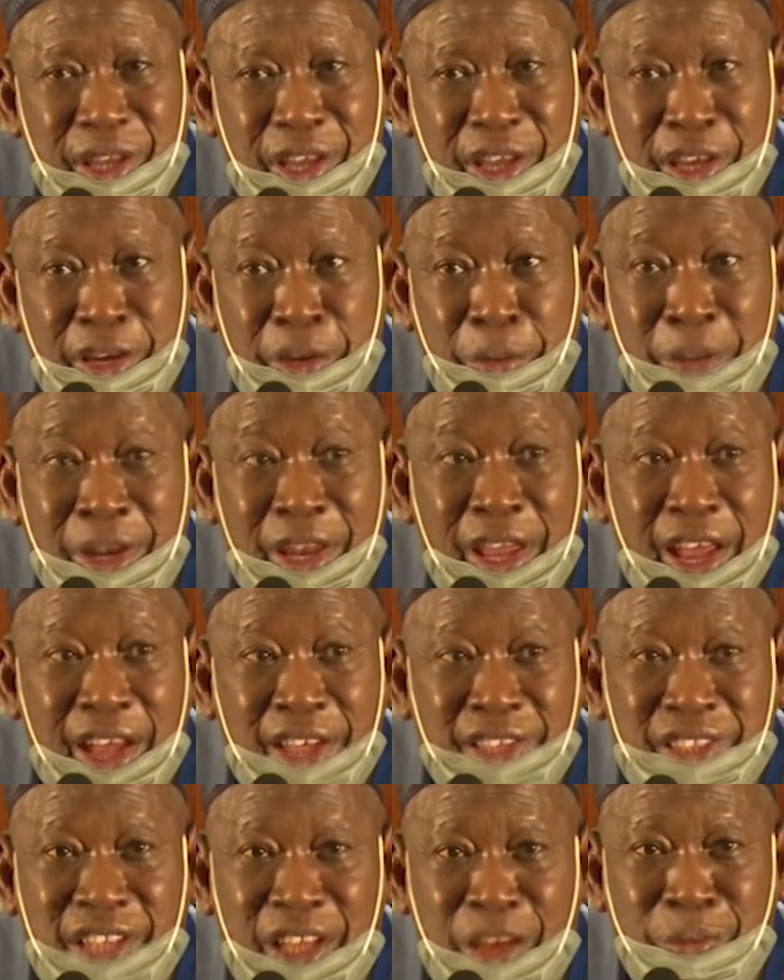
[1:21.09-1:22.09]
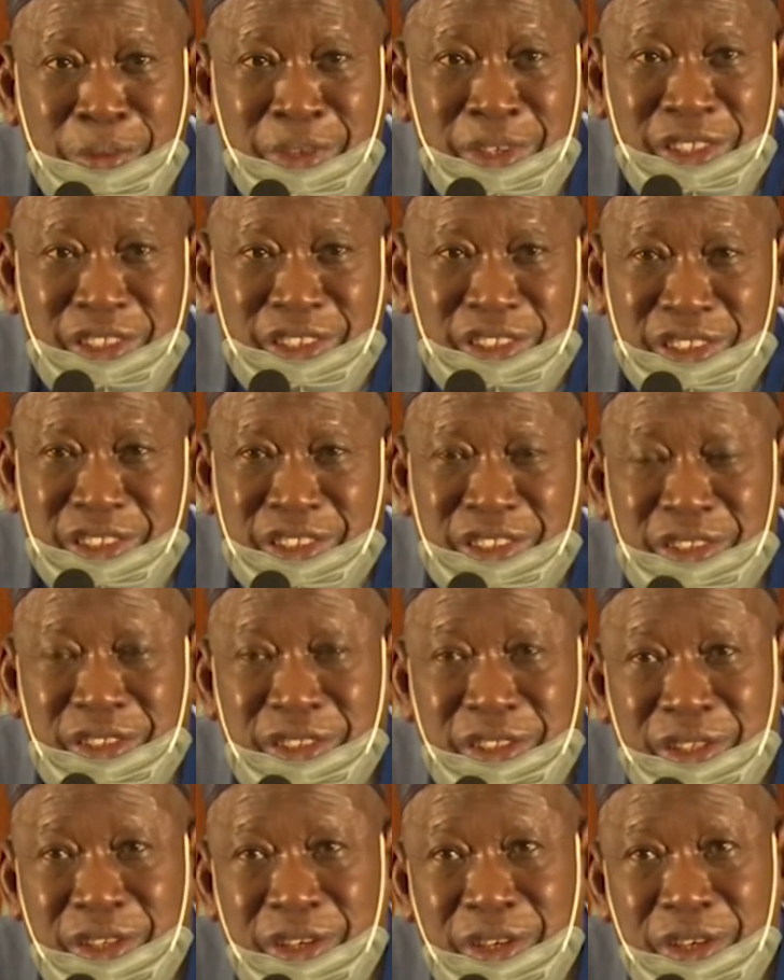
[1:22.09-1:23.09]
and many other
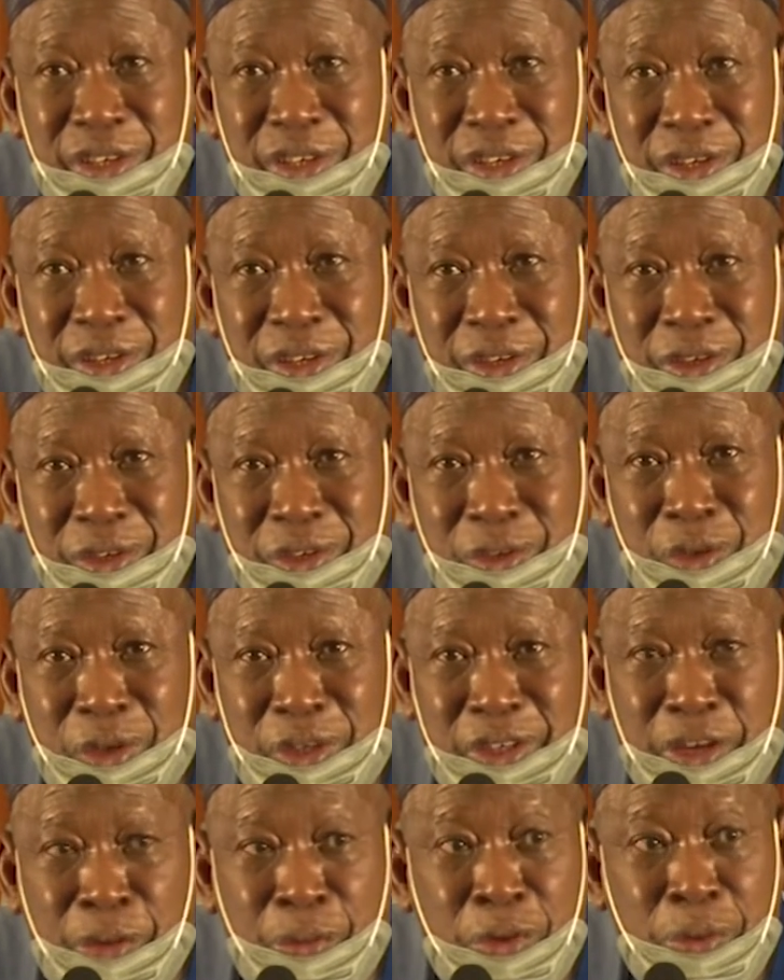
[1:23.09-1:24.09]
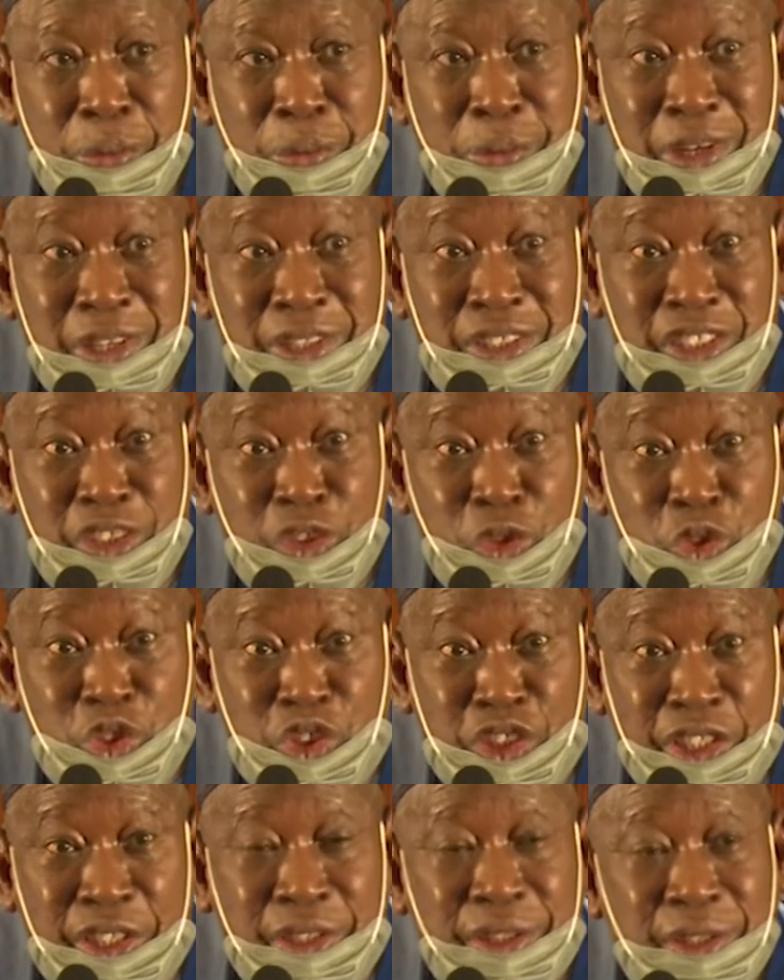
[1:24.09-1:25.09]
amenities to enable military to
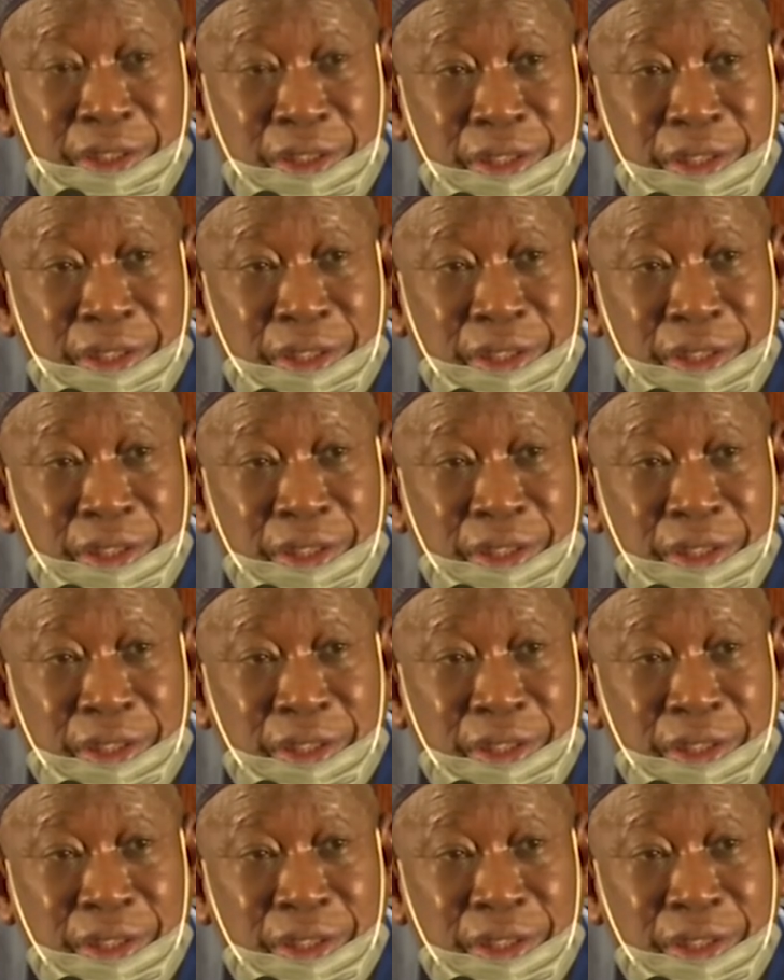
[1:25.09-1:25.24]
train